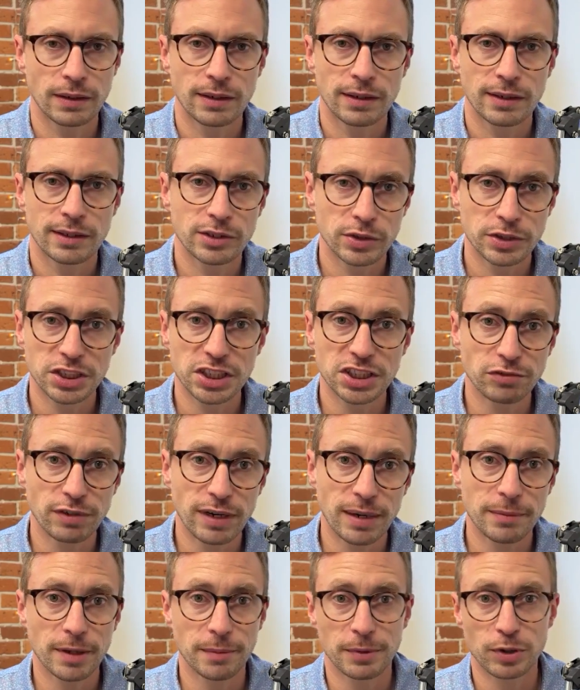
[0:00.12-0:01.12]
So I just
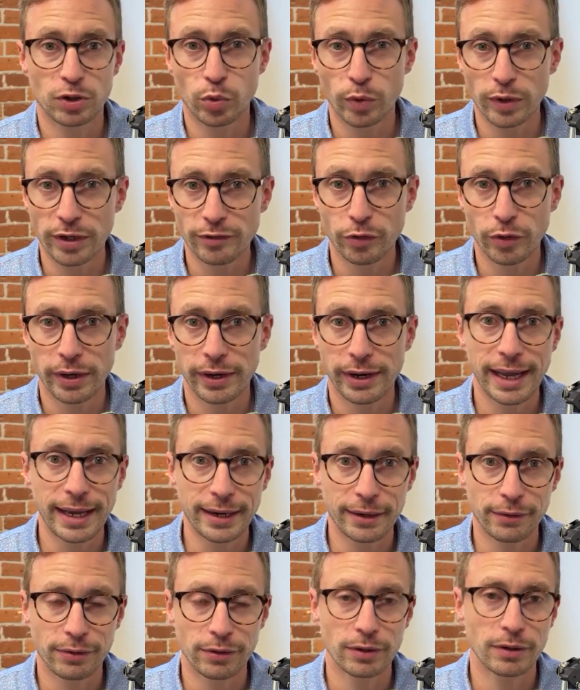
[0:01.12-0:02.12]
wrapped up a 24-hour
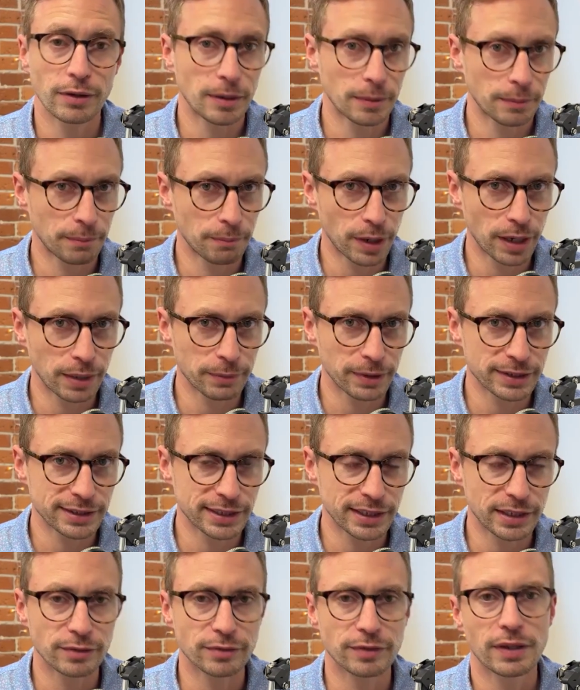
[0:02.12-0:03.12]
hackathon by
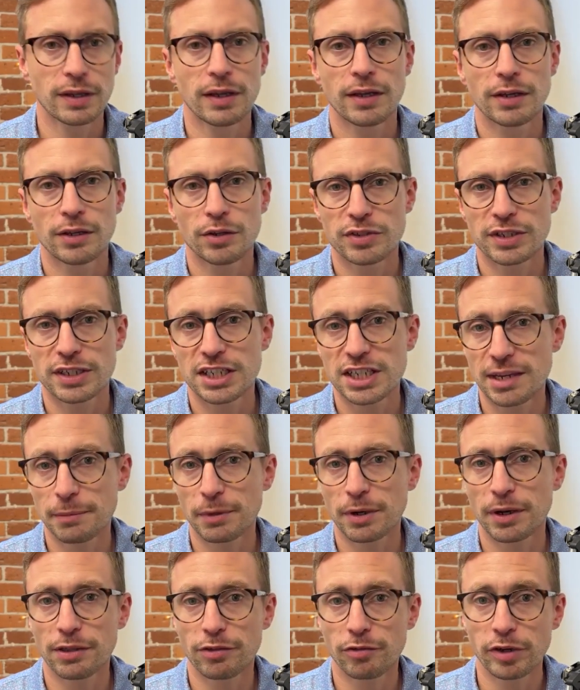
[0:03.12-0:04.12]
myself using
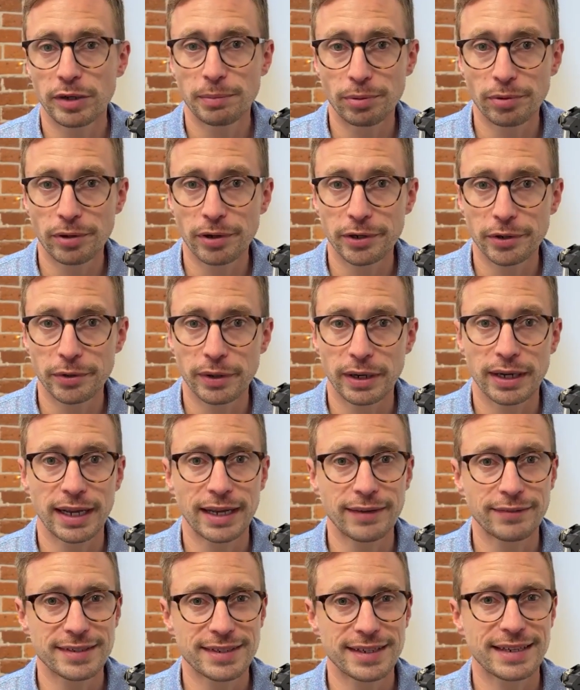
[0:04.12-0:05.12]
Gemini 3 Pro, and I have
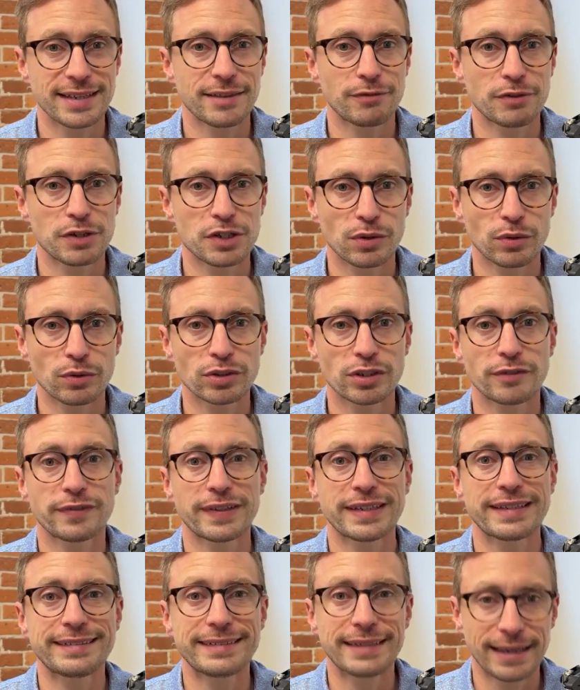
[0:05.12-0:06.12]
to say the results are
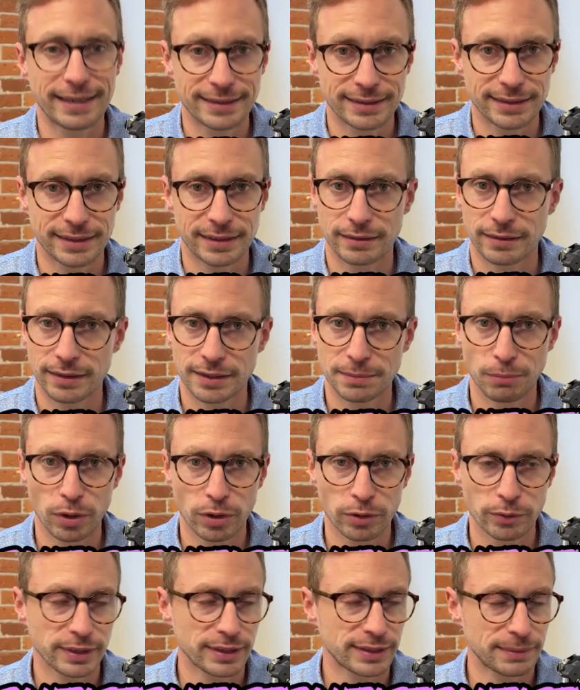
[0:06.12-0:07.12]
fantastic. This model
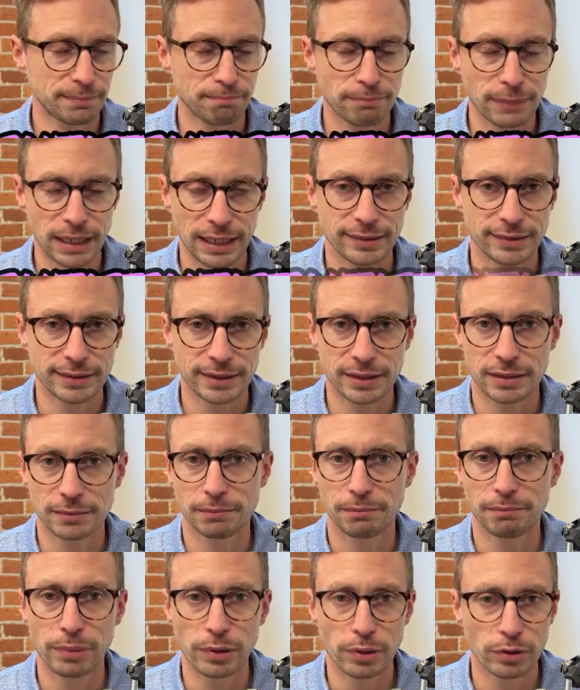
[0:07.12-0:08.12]
is amazing. It
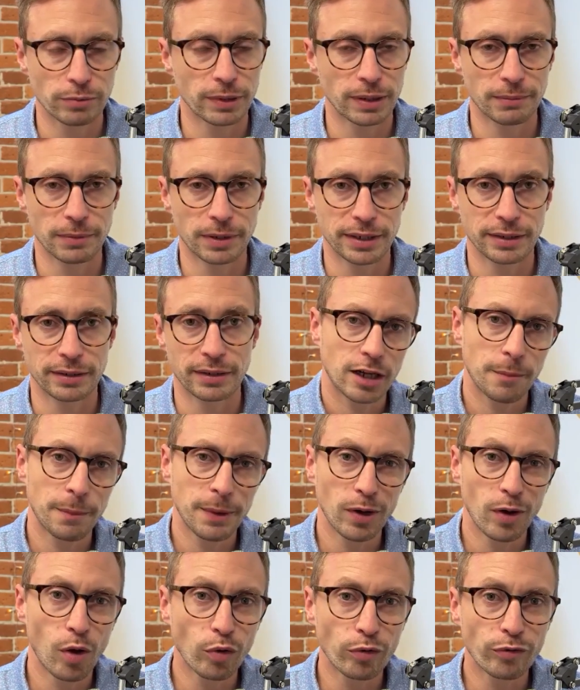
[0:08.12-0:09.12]
blew my mind. I built
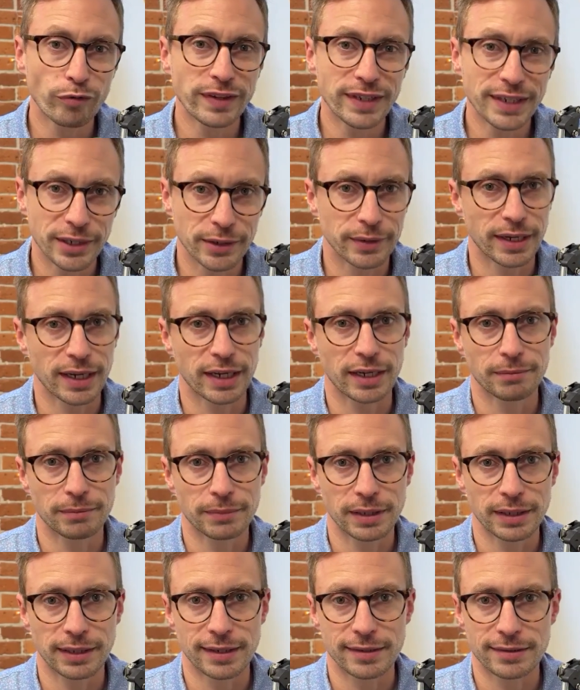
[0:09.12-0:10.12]
a whole video game
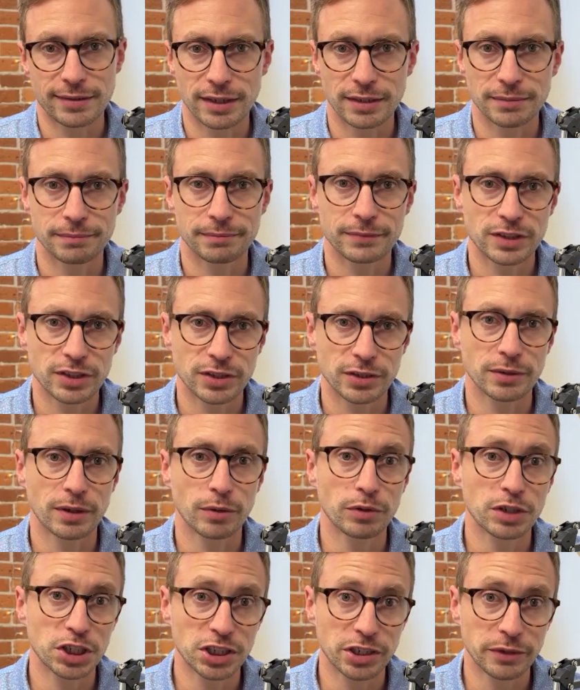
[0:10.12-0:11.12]
in that time. So I want
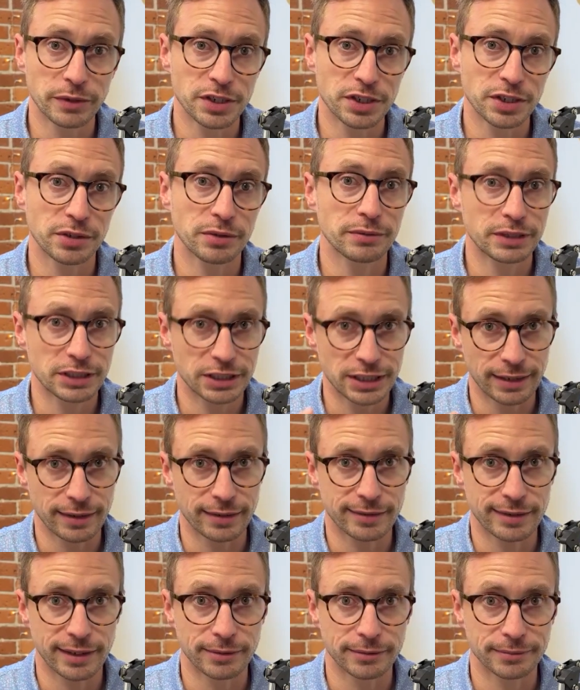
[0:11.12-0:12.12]
to show it to you. Check
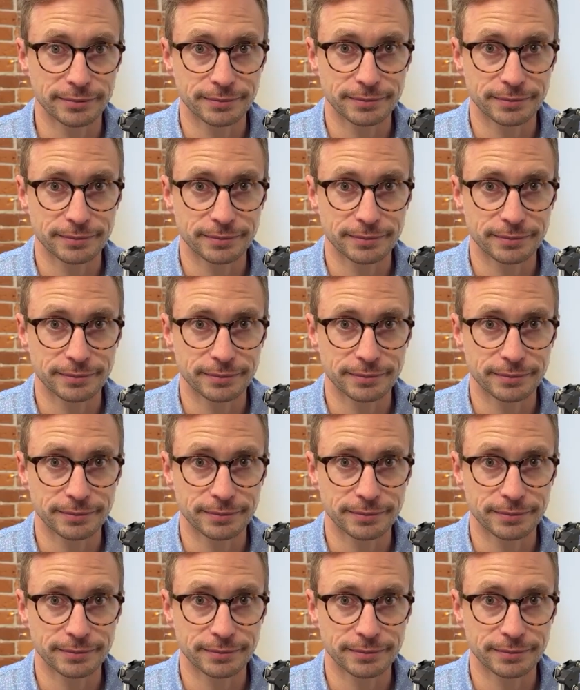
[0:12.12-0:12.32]
this out.